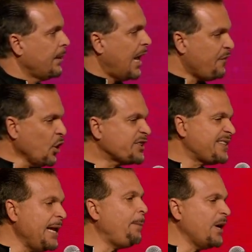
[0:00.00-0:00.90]
If you're
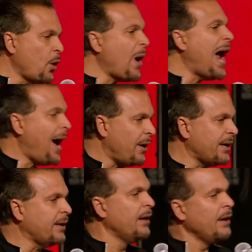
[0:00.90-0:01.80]
sleeping around
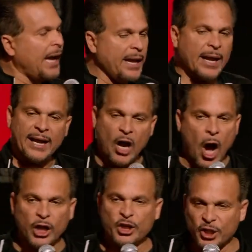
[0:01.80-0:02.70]
and
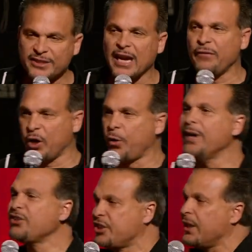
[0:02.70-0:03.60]
calling yourself a
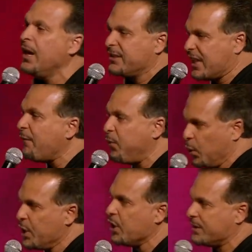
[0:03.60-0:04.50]
Christian, stop
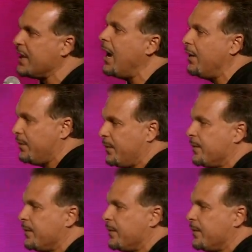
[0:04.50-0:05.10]
fooling yourself.